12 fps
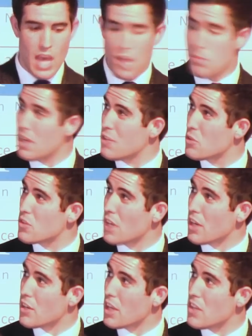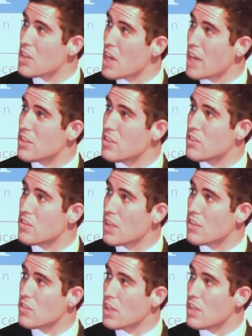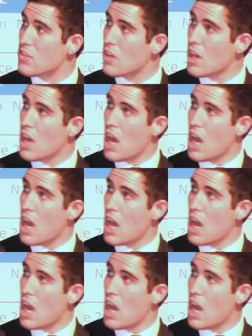It's believed to have started in the 1960s.